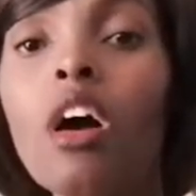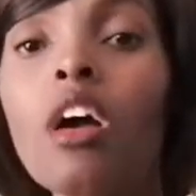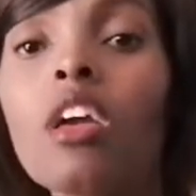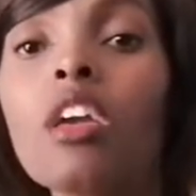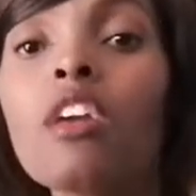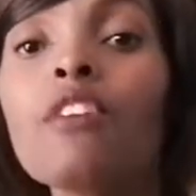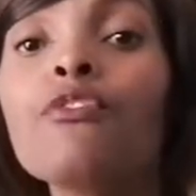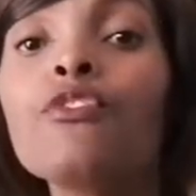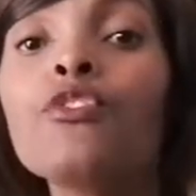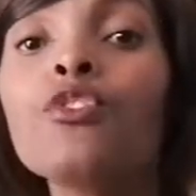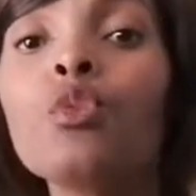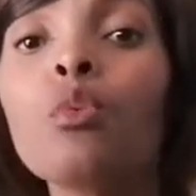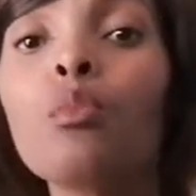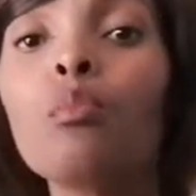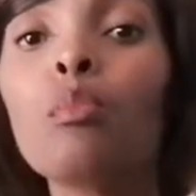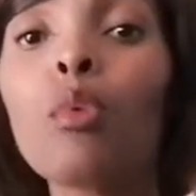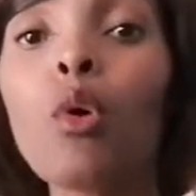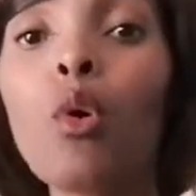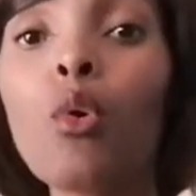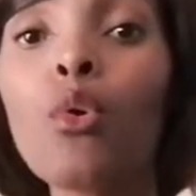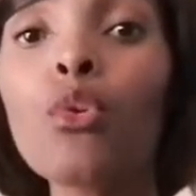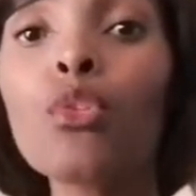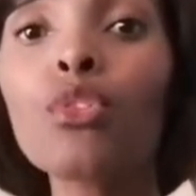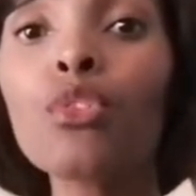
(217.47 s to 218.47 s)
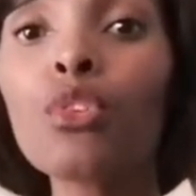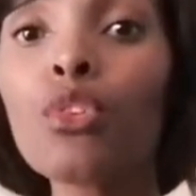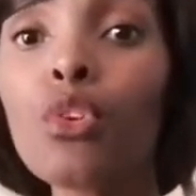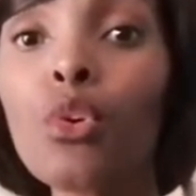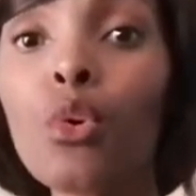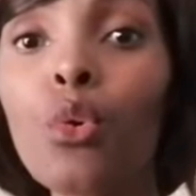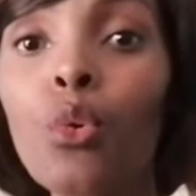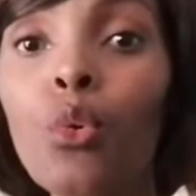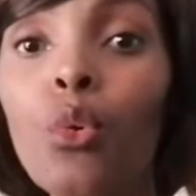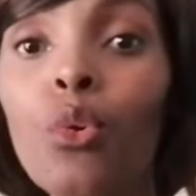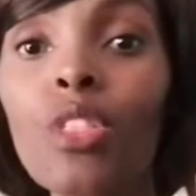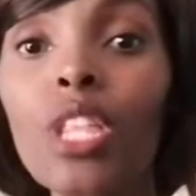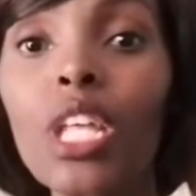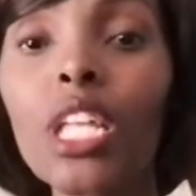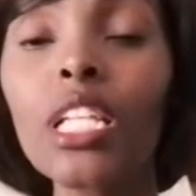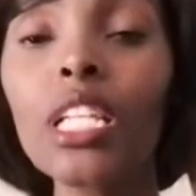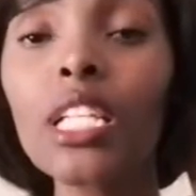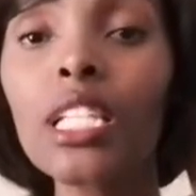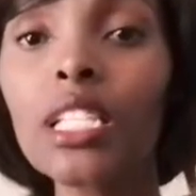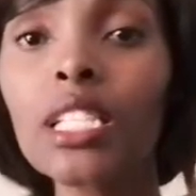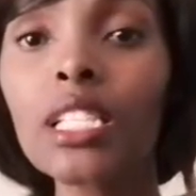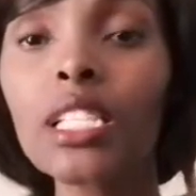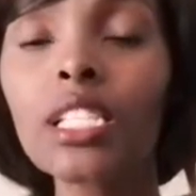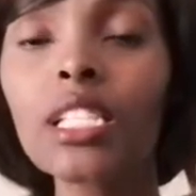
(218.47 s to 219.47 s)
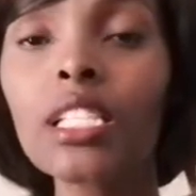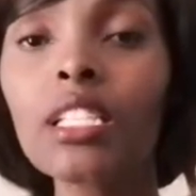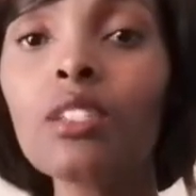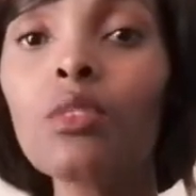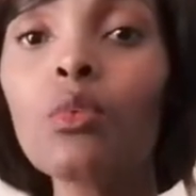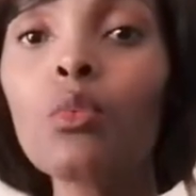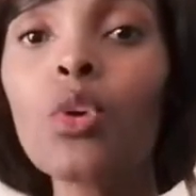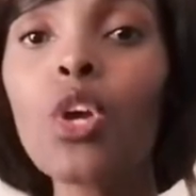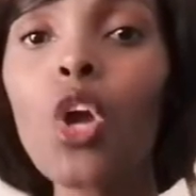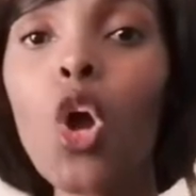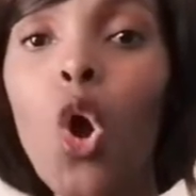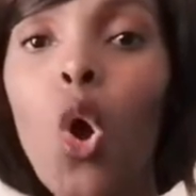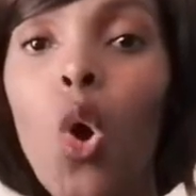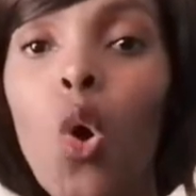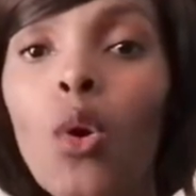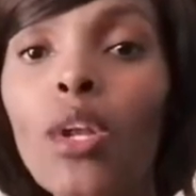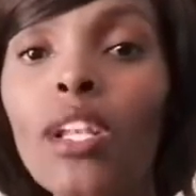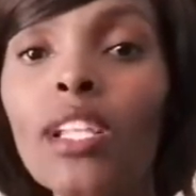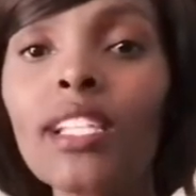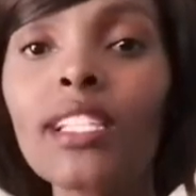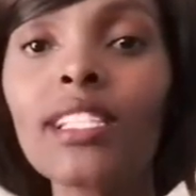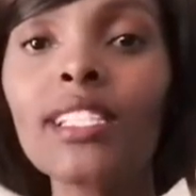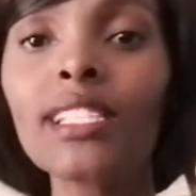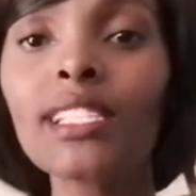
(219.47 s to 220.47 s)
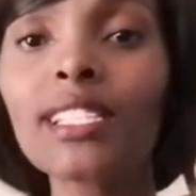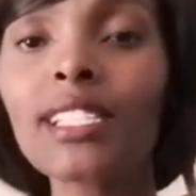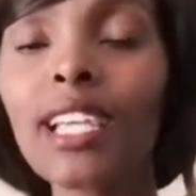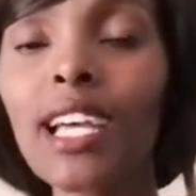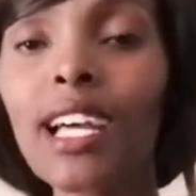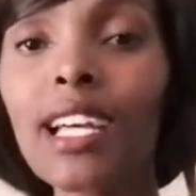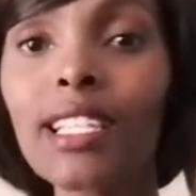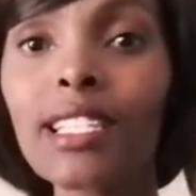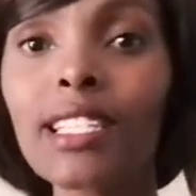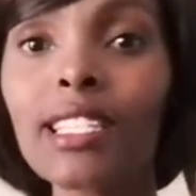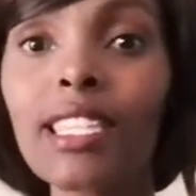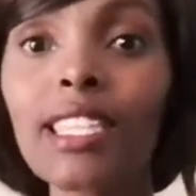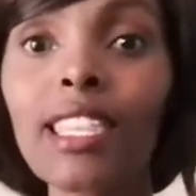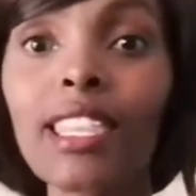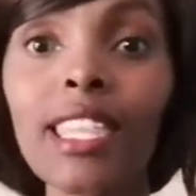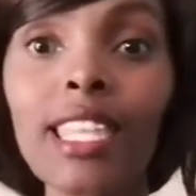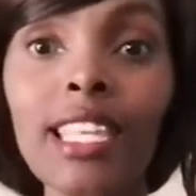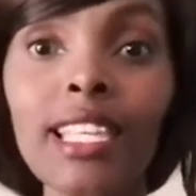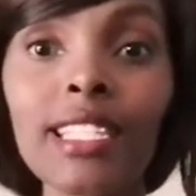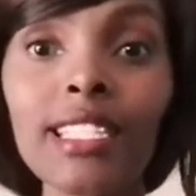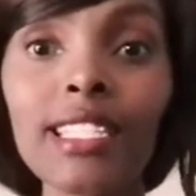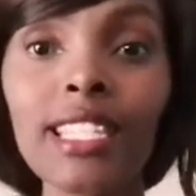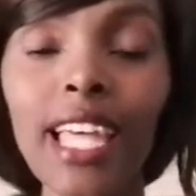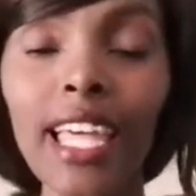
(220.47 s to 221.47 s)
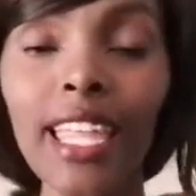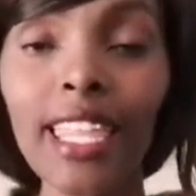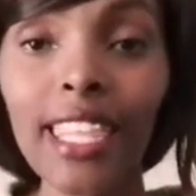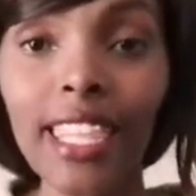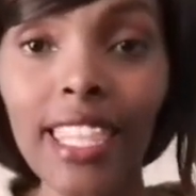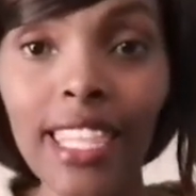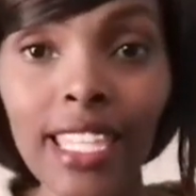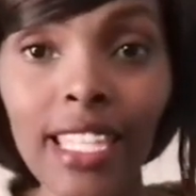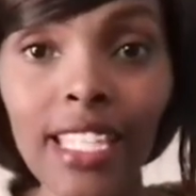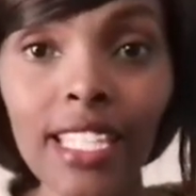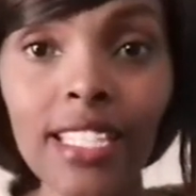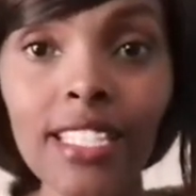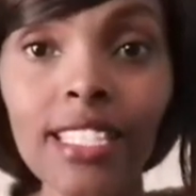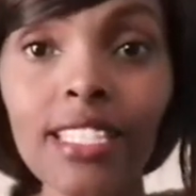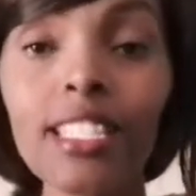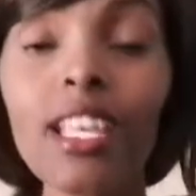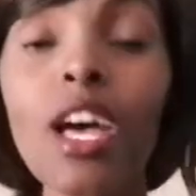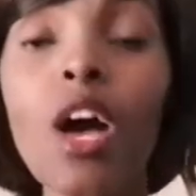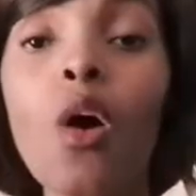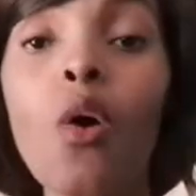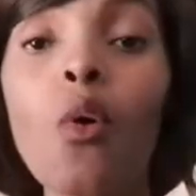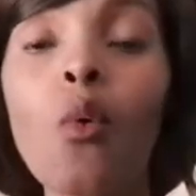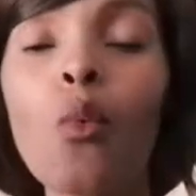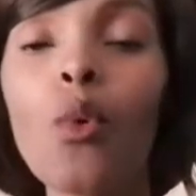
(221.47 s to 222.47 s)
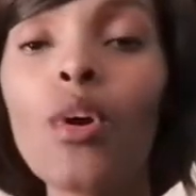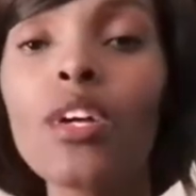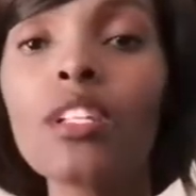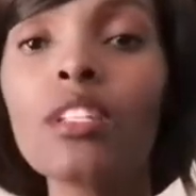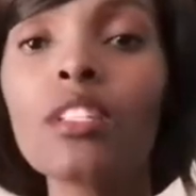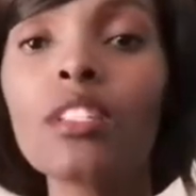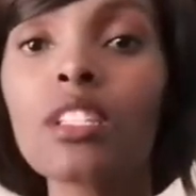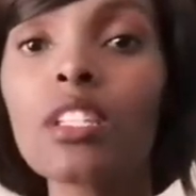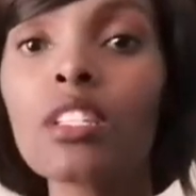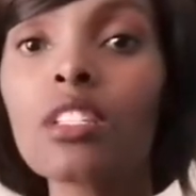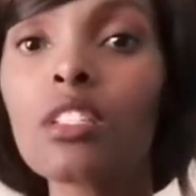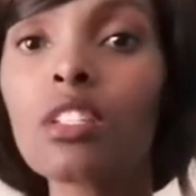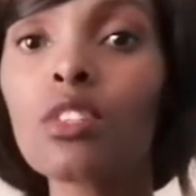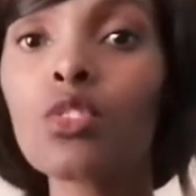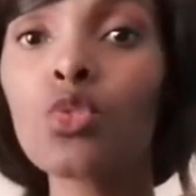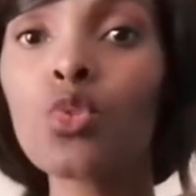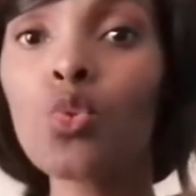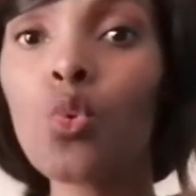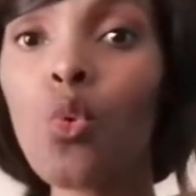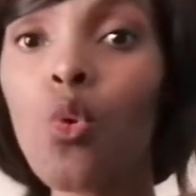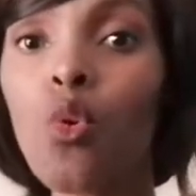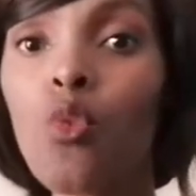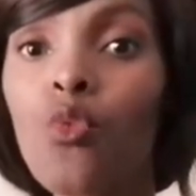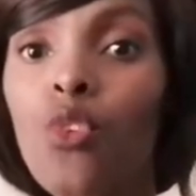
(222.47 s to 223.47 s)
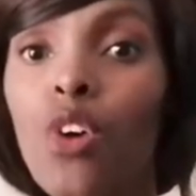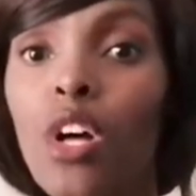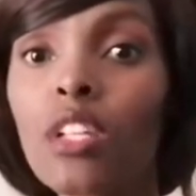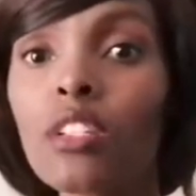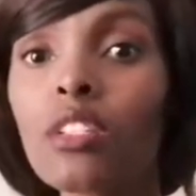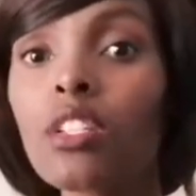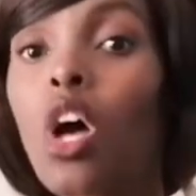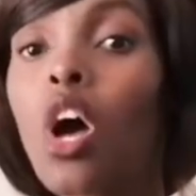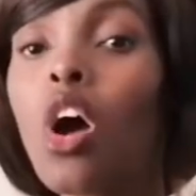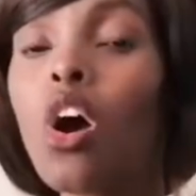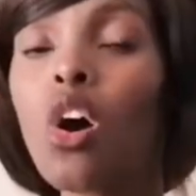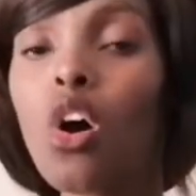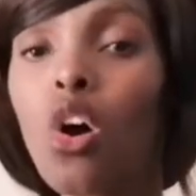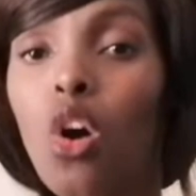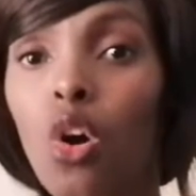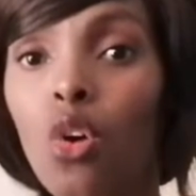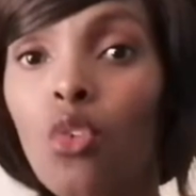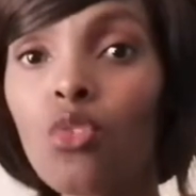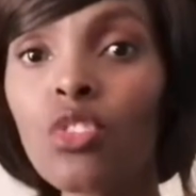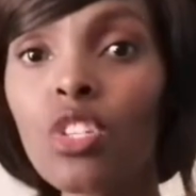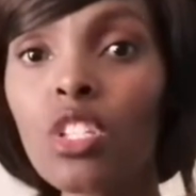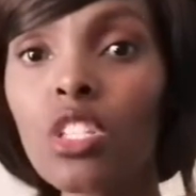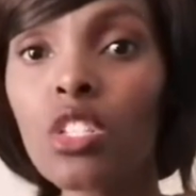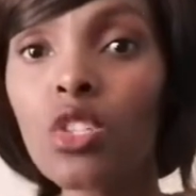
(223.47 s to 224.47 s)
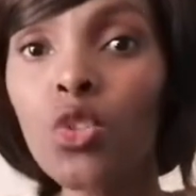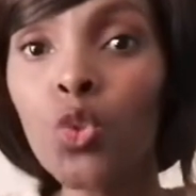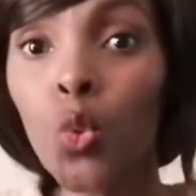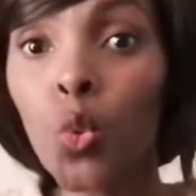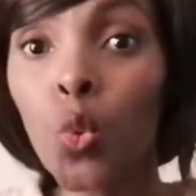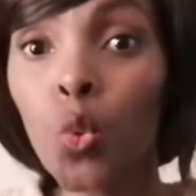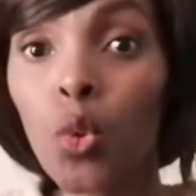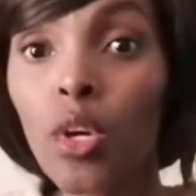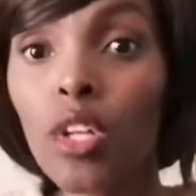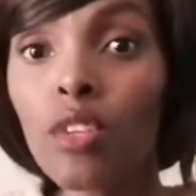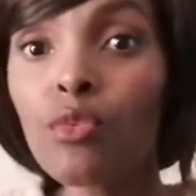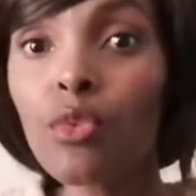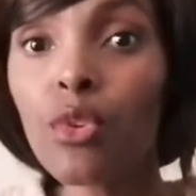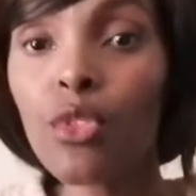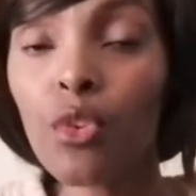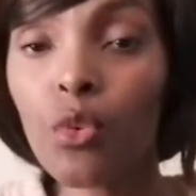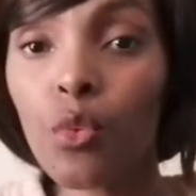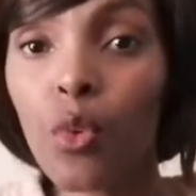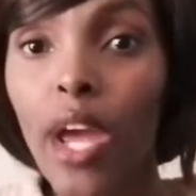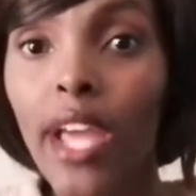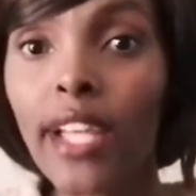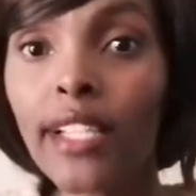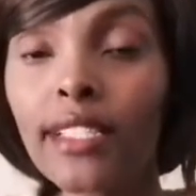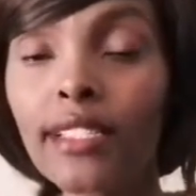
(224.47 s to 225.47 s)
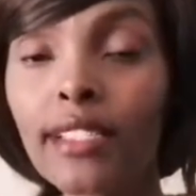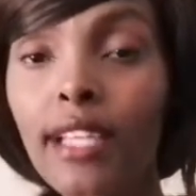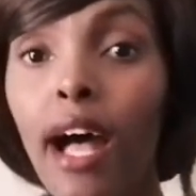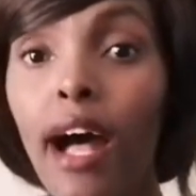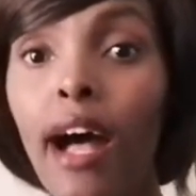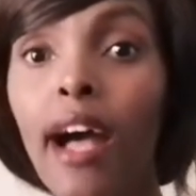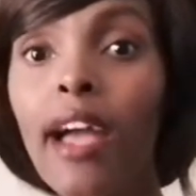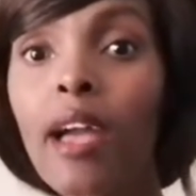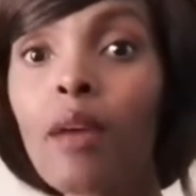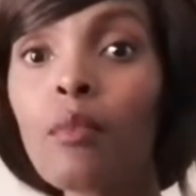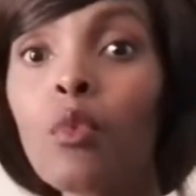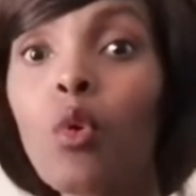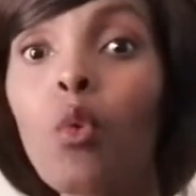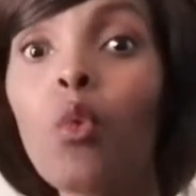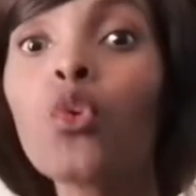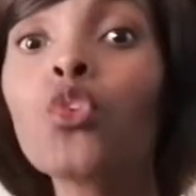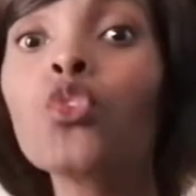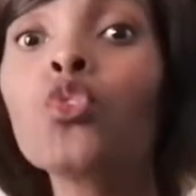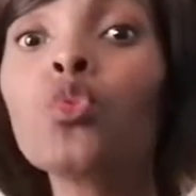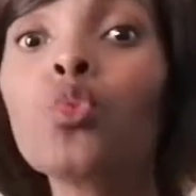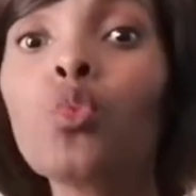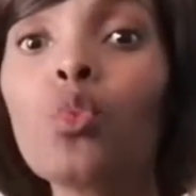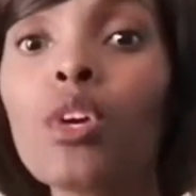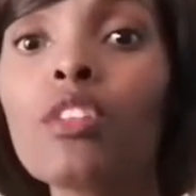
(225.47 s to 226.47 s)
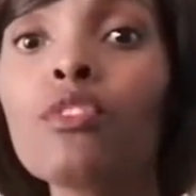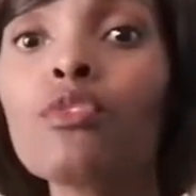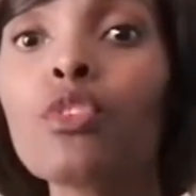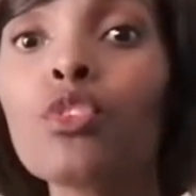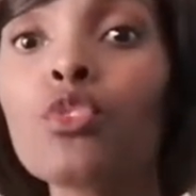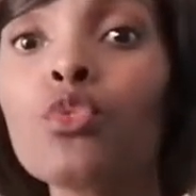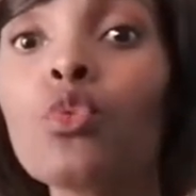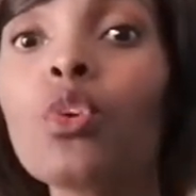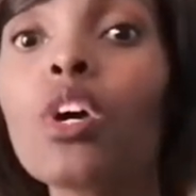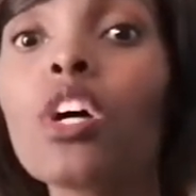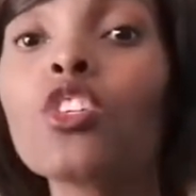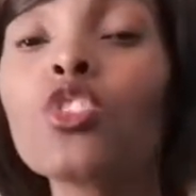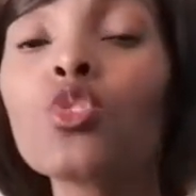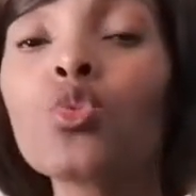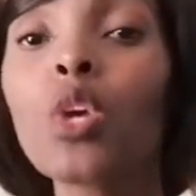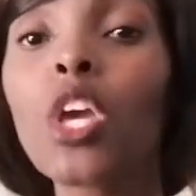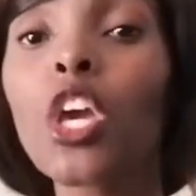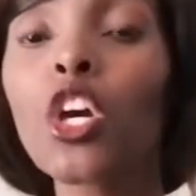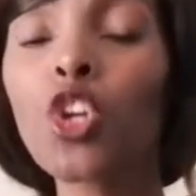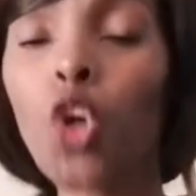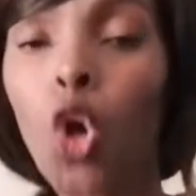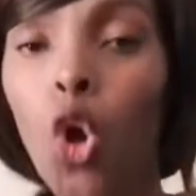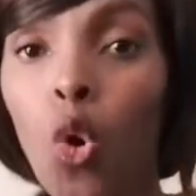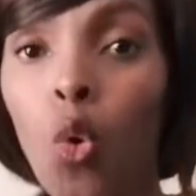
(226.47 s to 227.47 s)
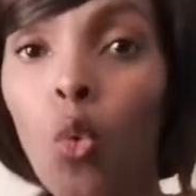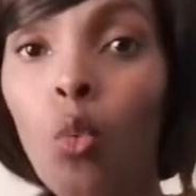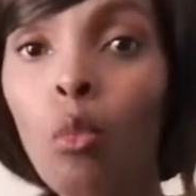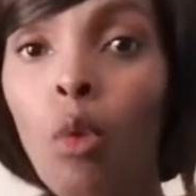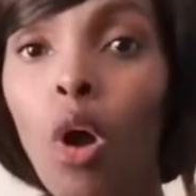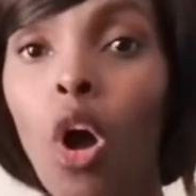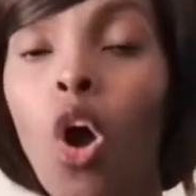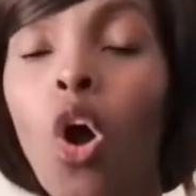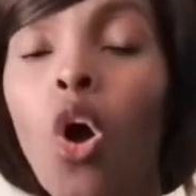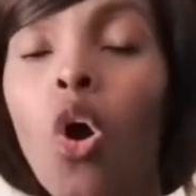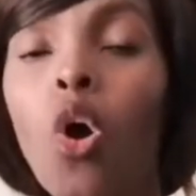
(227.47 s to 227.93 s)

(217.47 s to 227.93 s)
If you both know that, listen, we only discuss things like this when it's just the two of us, obviously you wait for the right time, or you wait for you guys to get home,